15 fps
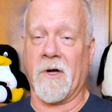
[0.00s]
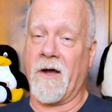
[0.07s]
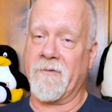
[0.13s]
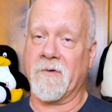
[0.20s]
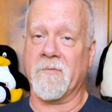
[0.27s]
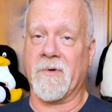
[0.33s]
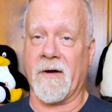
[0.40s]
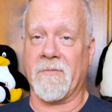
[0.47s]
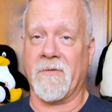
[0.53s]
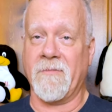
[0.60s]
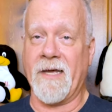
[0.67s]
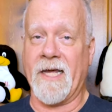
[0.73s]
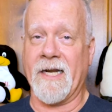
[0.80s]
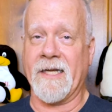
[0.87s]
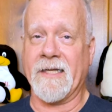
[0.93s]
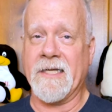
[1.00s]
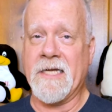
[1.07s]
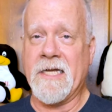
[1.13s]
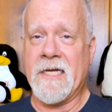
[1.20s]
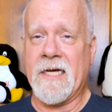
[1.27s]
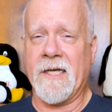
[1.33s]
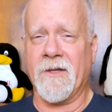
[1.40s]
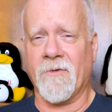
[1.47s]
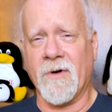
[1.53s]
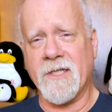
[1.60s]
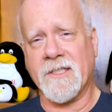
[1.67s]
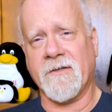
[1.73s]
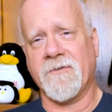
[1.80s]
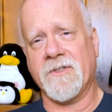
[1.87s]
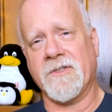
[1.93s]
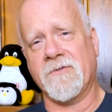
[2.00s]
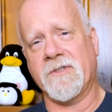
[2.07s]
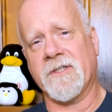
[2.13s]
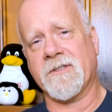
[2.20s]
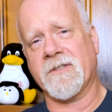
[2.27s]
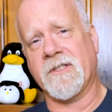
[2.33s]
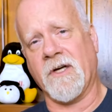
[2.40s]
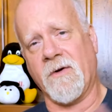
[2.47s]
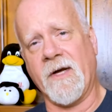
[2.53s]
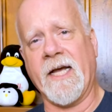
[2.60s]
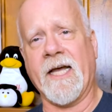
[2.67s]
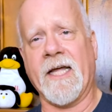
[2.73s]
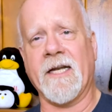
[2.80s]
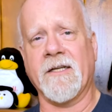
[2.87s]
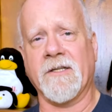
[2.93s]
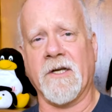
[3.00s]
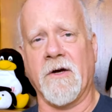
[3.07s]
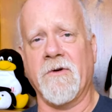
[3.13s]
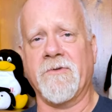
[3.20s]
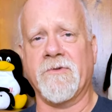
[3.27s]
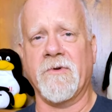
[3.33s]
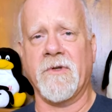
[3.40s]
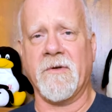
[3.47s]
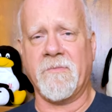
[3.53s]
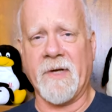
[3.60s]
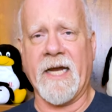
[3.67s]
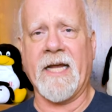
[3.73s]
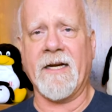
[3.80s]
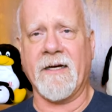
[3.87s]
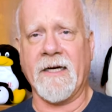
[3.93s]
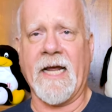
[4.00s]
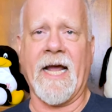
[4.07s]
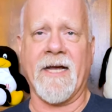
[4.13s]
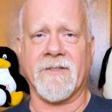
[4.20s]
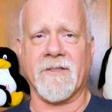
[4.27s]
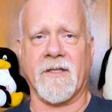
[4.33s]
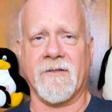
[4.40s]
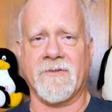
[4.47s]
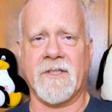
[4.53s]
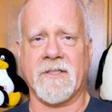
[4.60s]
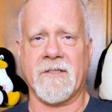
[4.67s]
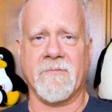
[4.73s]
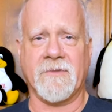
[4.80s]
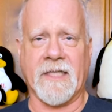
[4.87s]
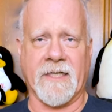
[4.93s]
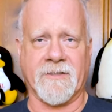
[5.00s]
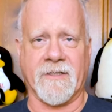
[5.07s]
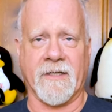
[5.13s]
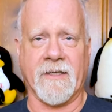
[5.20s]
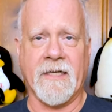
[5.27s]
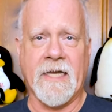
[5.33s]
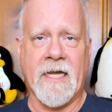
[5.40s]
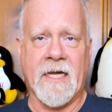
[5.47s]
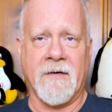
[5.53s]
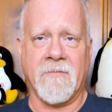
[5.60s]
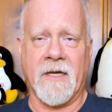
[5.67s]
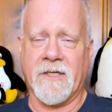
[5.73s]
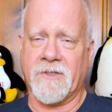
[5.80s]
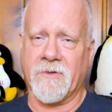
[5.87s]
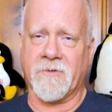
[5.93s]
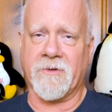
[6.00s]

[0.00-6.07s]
often problematic, and the rest of us who just go ahead and go through the pain and hassle of system testing and make sure